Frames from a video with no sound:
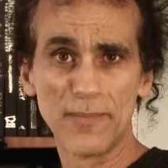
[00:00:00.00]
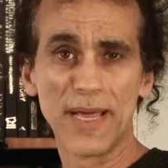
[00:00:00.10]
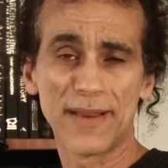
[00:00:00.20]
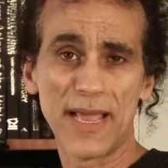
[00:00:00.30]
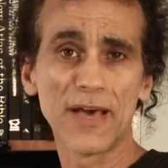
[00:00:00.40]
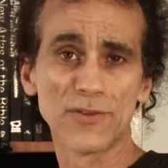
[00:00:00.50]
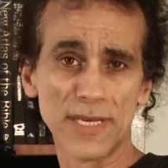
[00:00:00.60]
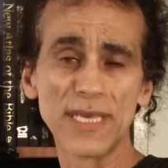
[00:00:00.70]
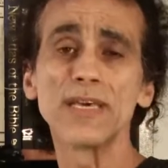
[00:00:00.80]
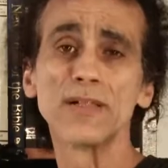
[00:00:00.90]
about how to
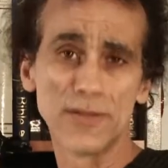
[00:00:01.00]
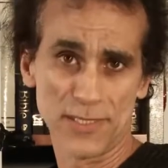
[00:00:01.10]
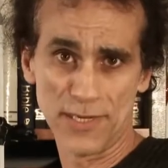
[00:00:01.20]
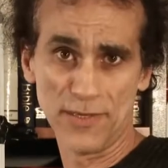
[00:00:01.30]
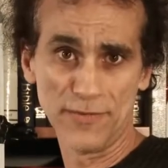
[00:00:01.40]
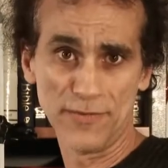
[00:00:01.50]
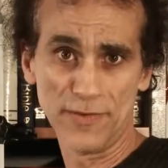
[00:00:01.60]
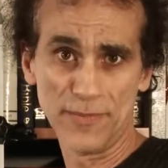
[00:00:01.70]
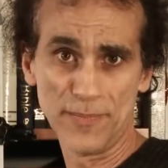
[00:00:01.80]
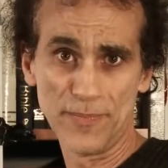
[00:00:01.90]
heal
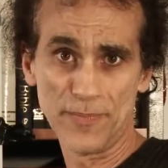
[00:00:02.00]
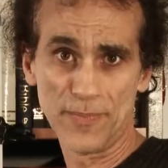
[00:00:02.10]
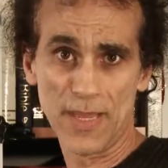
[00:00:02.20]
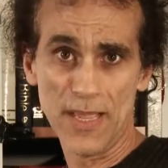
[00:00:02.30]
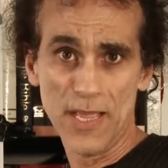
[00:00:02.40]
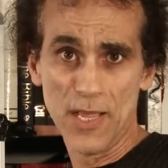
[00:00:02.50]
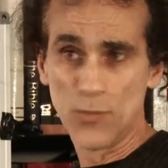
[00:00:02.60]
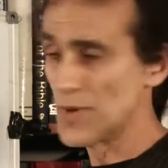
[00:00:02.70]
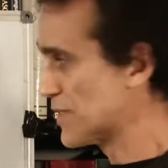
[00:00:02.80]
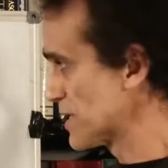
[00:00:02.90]
yourself.
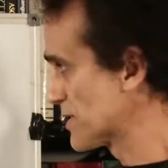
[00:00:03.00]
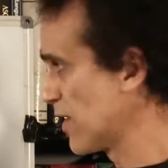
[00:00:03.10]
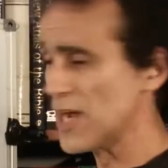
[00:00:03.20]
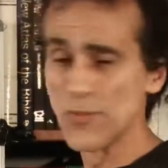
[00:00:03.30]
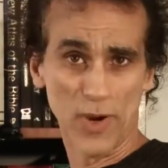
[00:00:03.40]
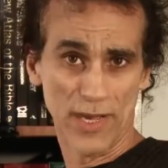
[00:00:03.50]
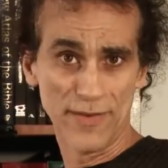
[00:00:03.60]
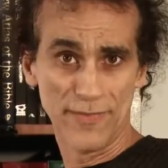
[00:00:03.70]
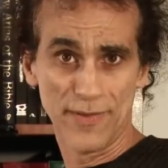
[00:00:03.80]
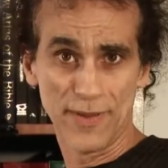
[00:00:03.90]
With this sine
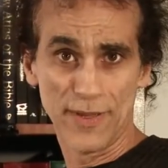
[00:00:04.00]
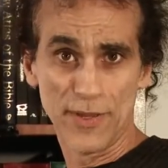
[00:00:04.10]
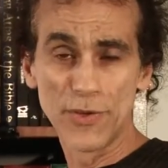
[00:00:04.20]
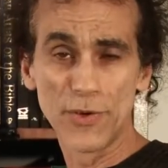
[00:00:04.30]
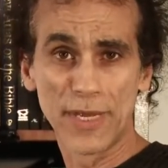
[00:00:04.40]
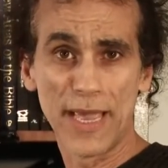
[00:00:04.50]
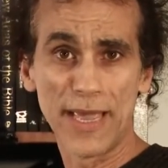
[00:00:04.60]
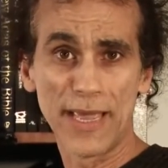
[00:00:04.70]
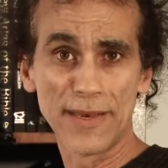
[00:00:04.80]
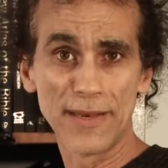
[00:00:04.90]
wave, you
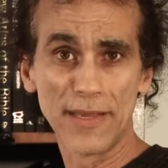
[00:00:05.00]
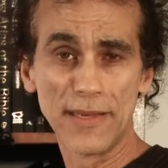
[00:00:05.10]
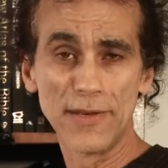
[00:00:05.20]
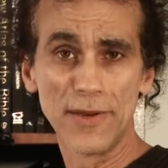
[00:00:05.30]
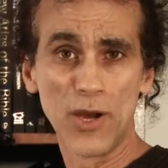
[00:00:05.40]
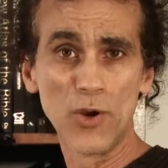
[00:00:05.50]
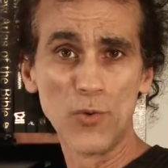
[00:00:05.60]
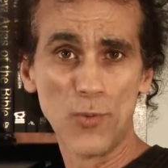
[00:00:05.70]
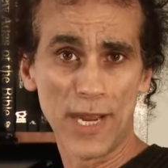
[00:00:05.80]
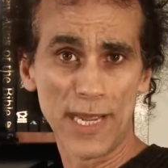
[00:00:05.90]
can
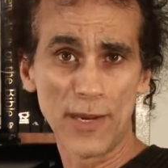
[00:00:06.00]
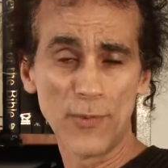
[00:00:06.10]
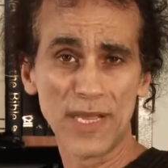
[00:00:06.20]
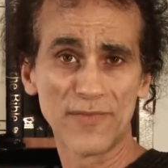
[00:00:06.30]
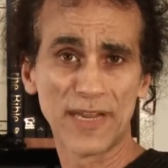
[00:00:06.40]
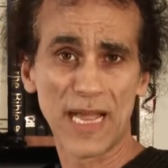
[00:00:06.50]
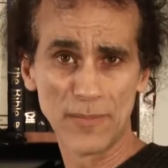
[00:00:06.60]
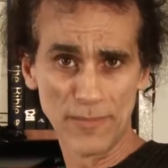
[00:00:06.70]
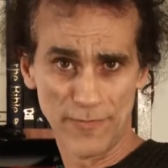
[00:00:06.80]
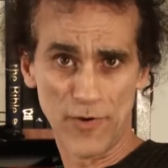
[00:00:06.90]
know where we have
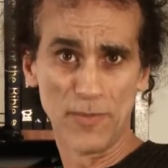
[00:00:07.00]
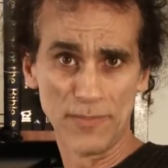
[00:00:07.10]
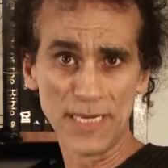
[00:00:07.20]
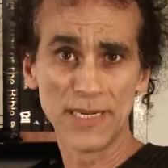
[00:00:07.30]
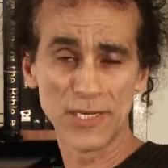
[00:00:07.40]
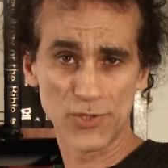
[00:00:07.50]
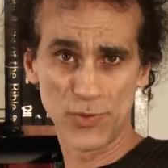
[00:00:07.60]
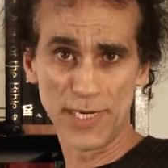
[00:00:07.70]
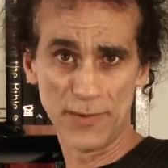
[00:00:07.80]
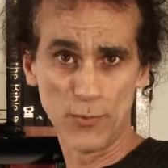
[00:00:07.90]
come from in
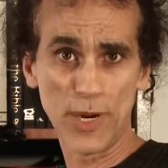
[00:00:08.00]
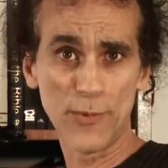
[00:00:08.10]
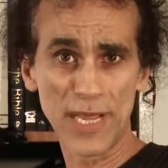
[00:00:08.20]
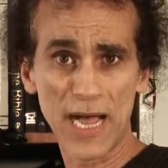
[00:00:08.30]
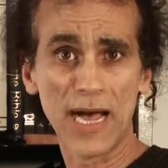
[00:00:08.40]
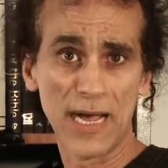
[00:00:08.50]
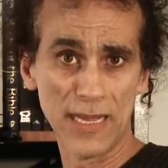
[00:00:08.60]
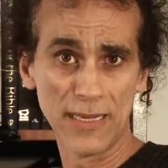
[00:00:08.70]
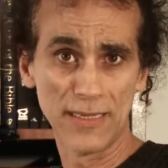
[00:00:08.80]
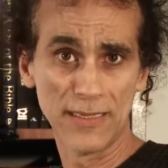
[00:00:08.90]
history, where we
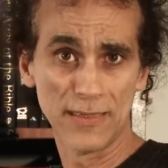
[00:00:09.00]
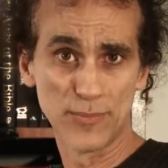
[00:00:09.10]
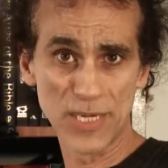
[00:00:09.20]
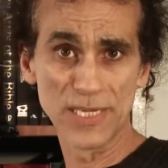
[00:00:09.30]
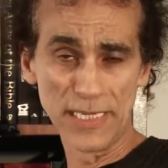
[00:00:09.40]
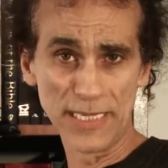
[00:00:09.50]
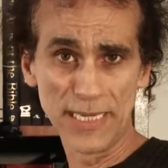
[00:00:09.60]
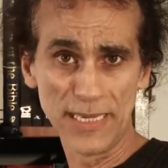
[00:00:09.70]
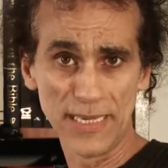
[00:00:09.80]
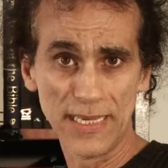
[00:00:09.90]
are
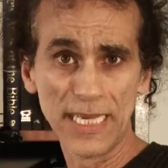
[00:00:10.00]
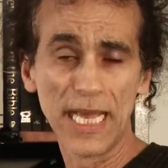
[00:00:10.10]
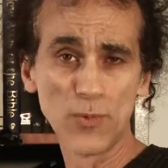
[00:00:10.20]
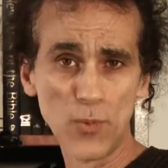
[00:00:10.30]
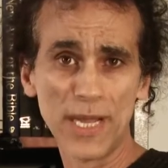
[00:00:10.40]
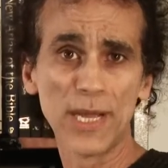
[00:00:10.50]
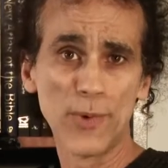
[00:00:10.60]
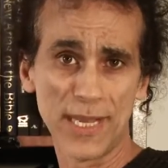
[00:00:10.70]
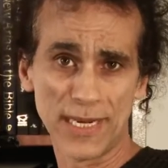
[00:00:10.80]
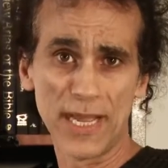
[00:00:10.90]
presently, and where
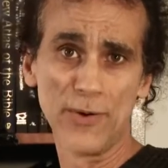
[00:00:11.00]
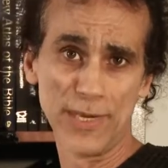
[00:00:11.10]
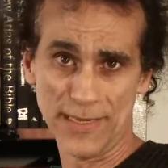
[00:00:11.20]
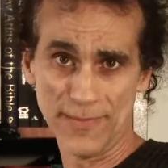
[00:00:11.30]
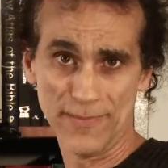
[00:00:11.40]
we are going.